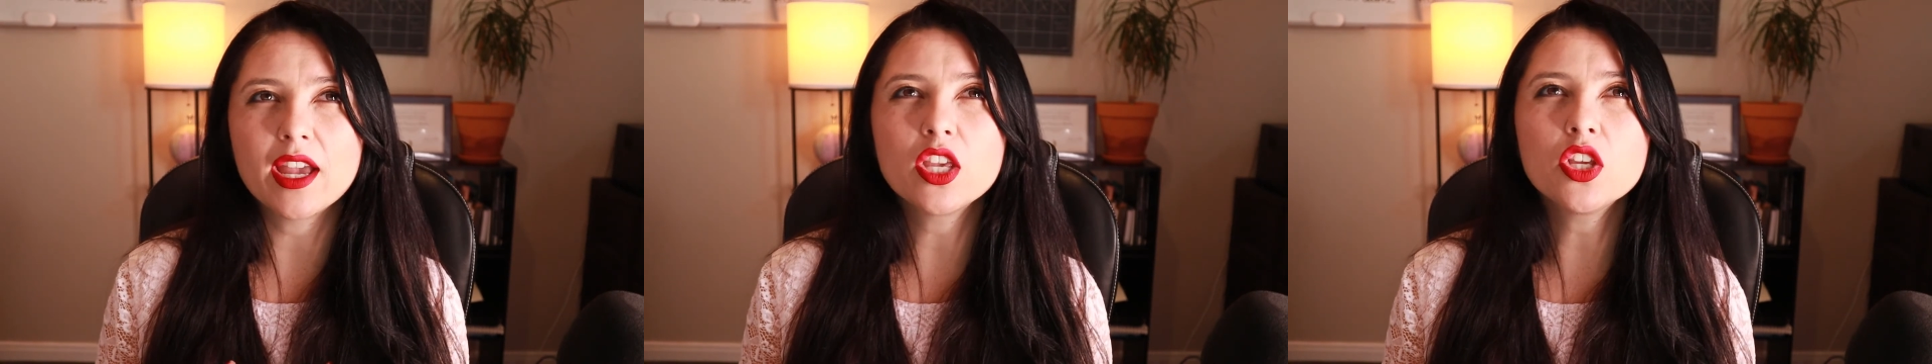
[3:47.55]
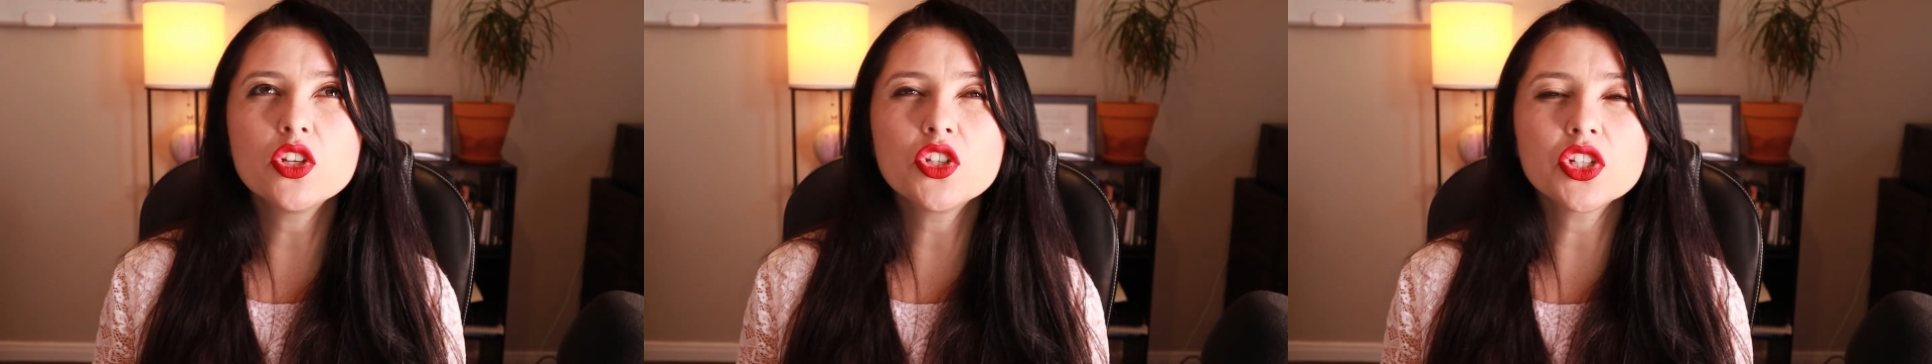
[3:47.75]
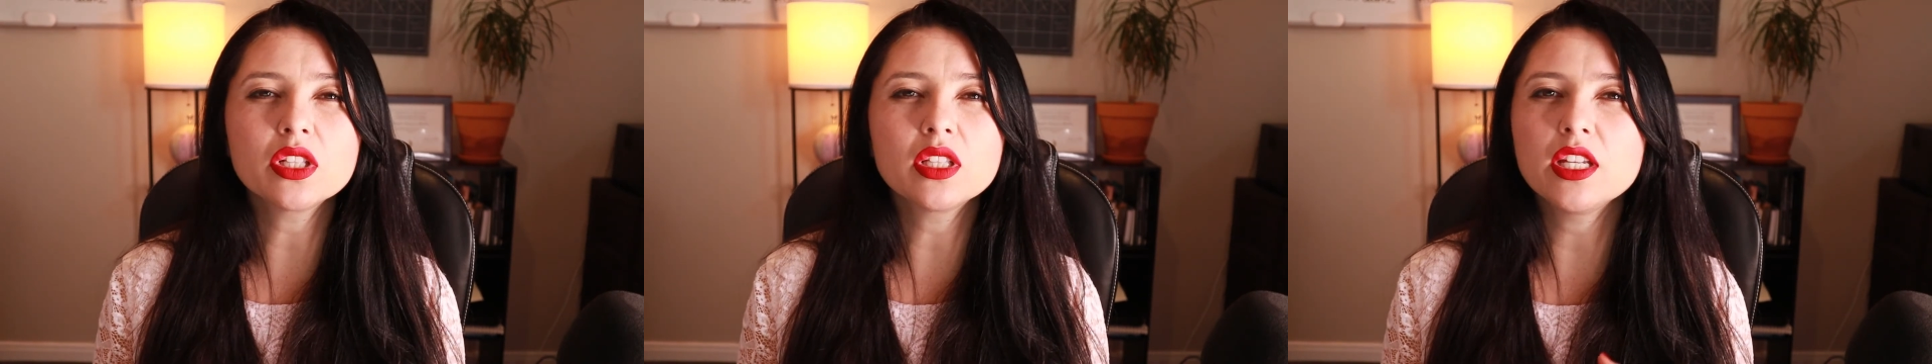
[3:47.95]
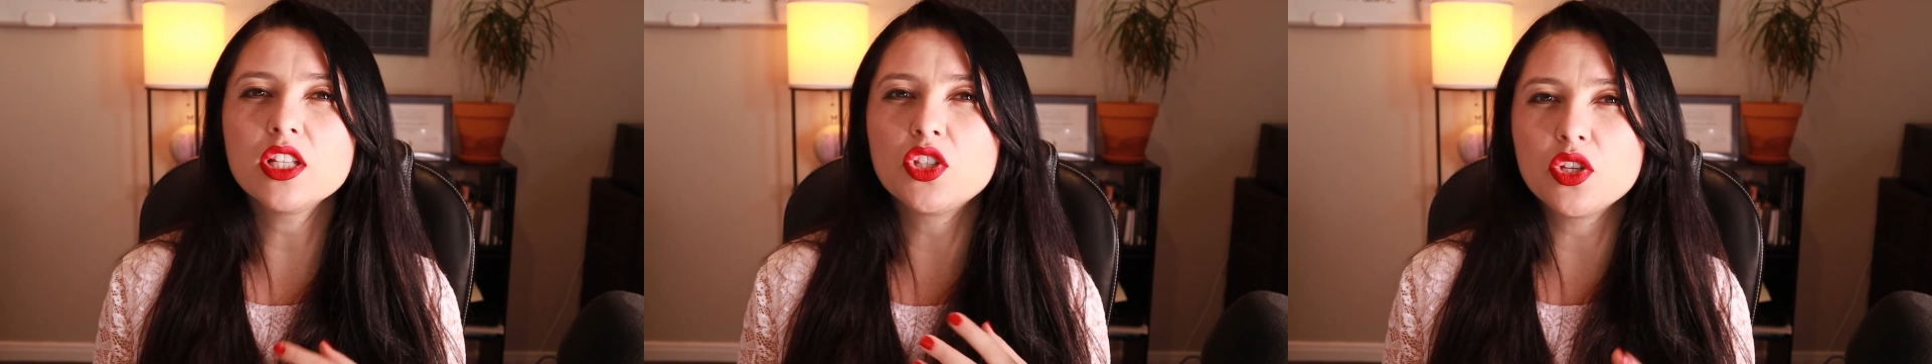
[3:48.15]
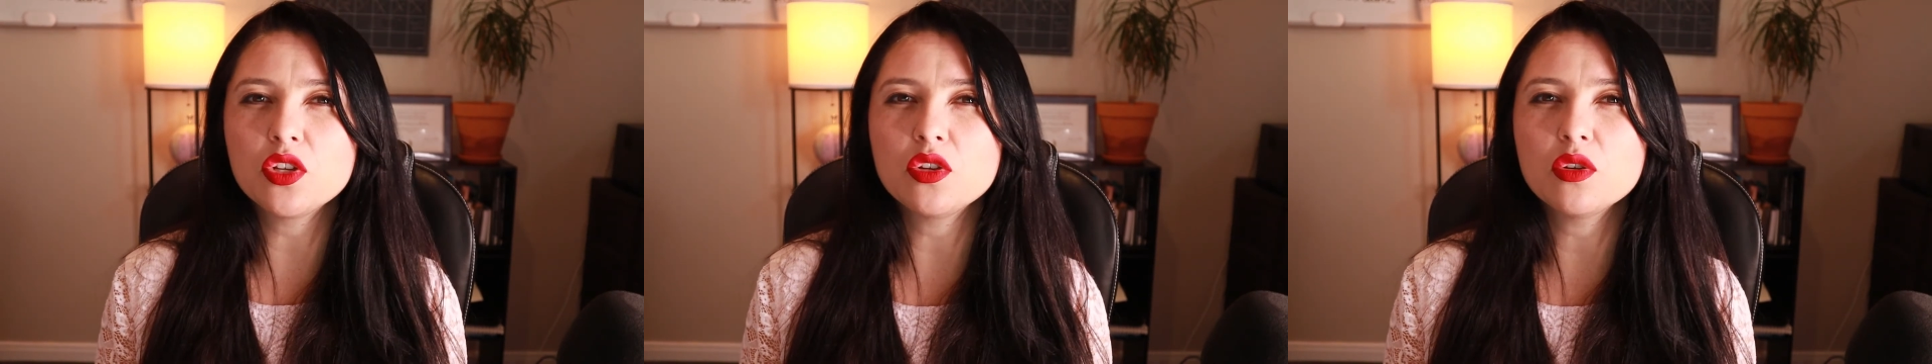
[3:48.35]
usually
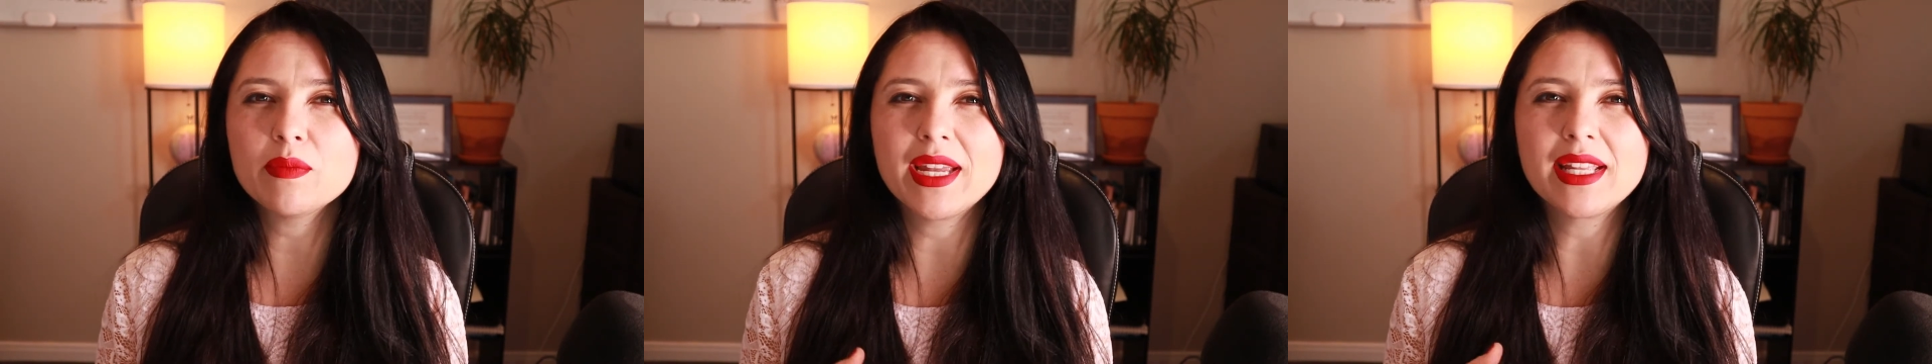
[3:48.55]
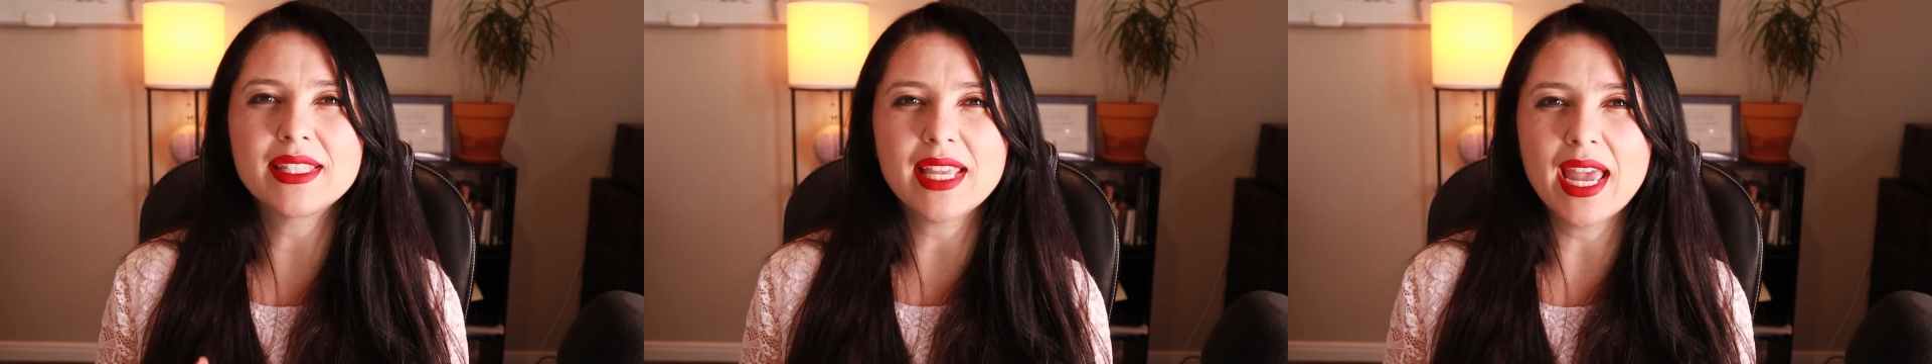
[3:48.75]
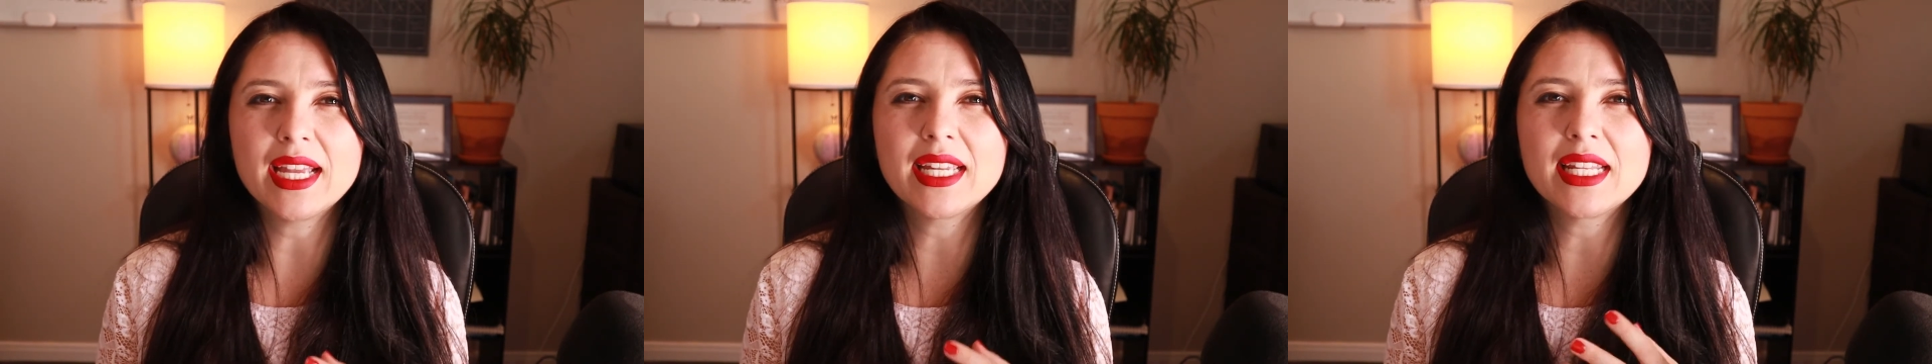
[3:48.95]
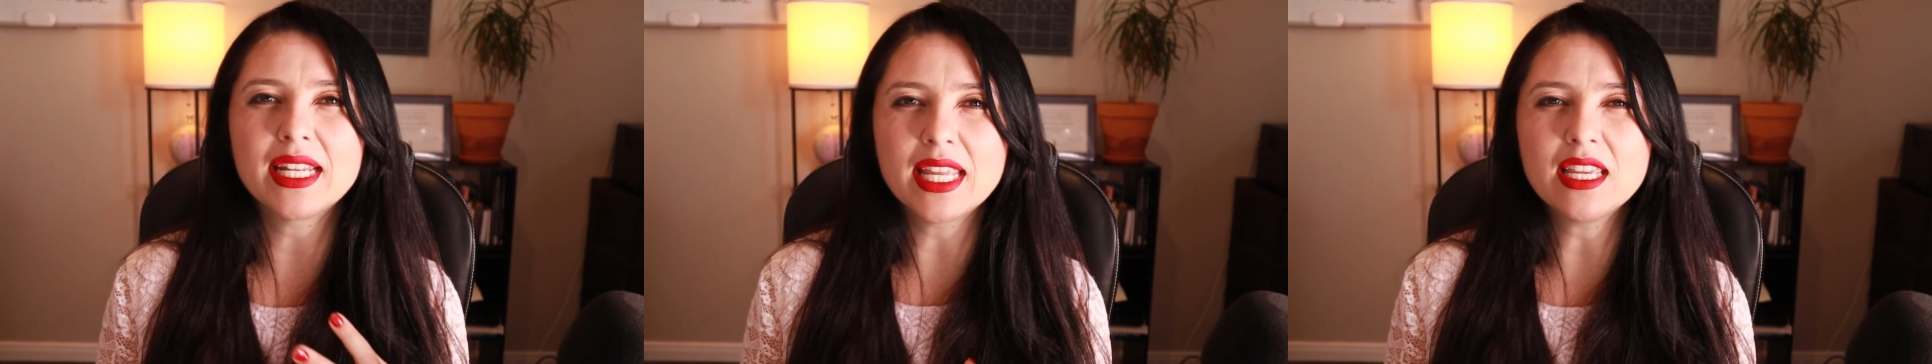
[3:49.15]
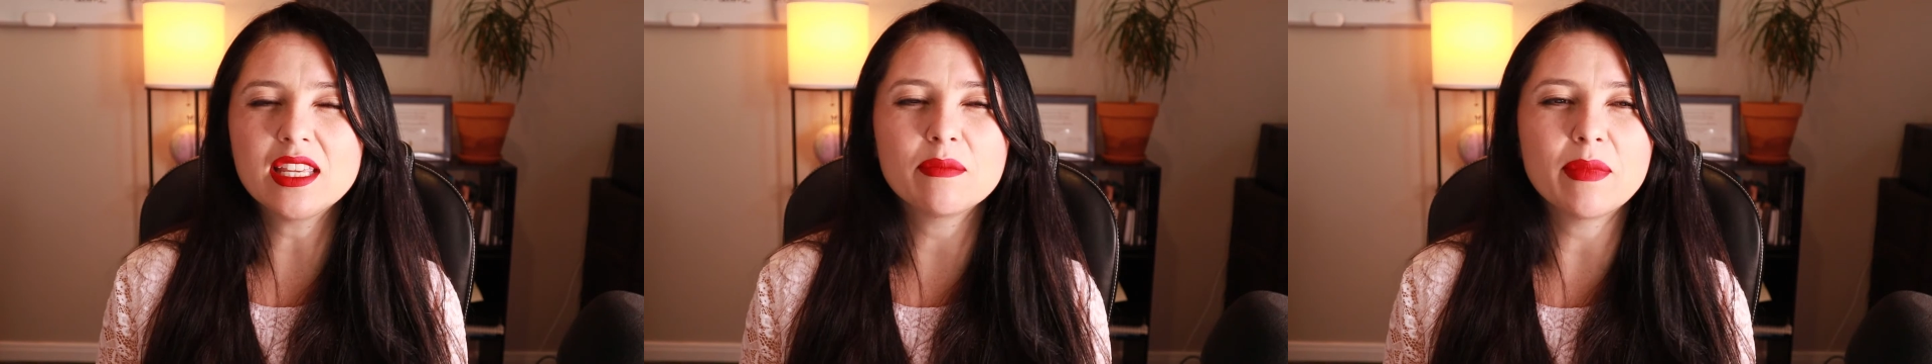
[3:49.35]
do my technique,